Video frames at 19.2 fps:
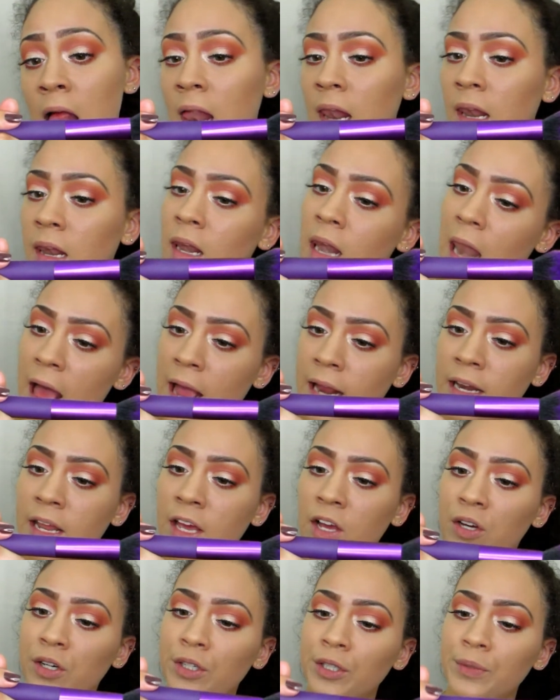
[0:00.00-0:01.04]

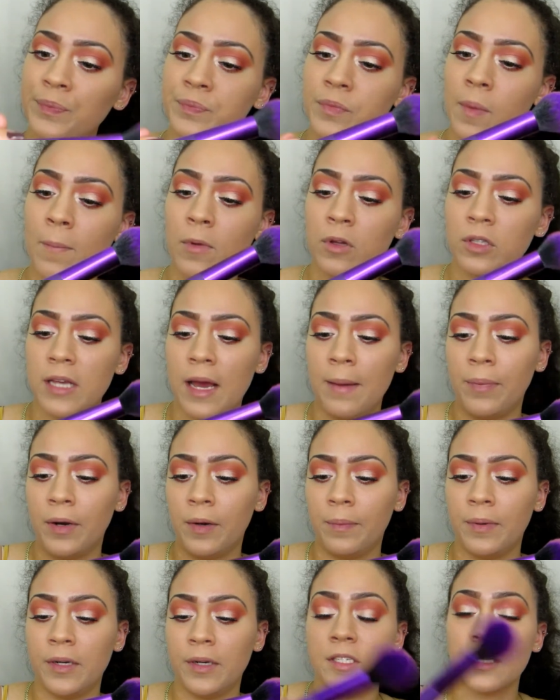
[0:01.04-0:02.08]
Langnickel
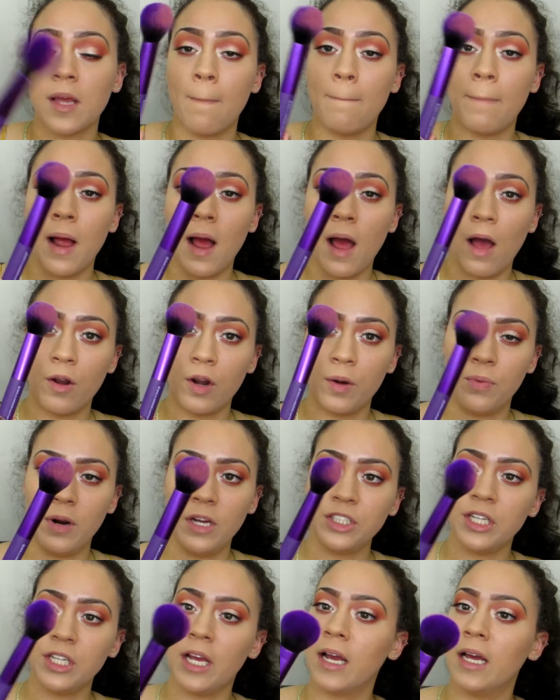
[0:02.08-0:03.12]
multi-purpose powder
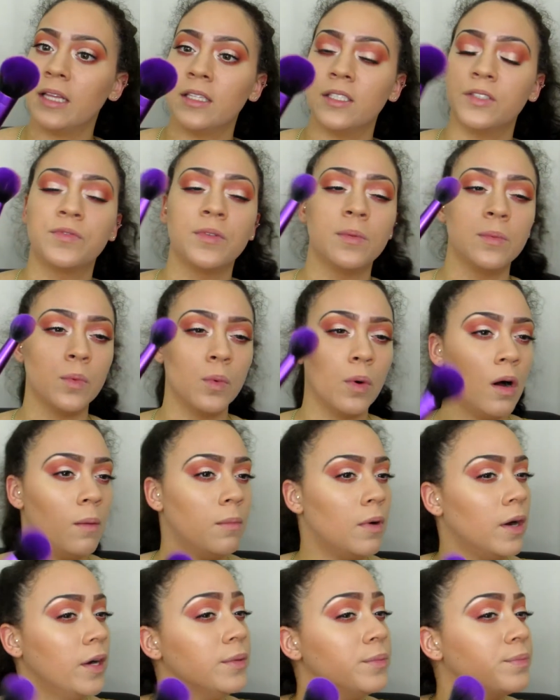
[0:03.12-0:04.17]
brush. I got this from
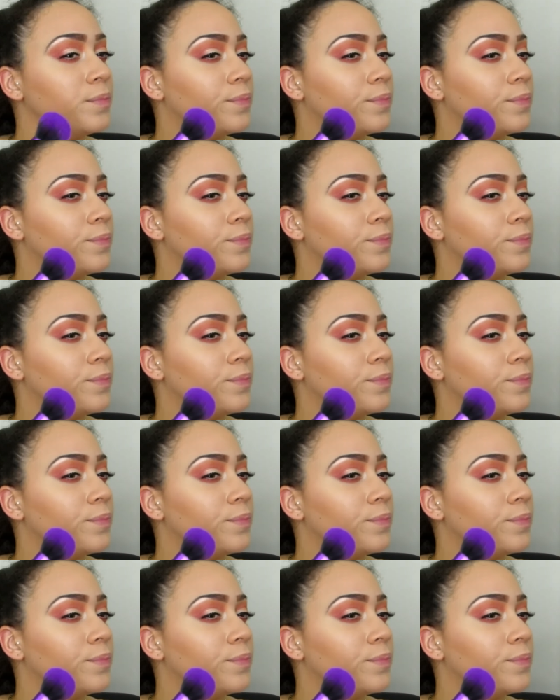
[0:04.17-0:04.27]
Walmart.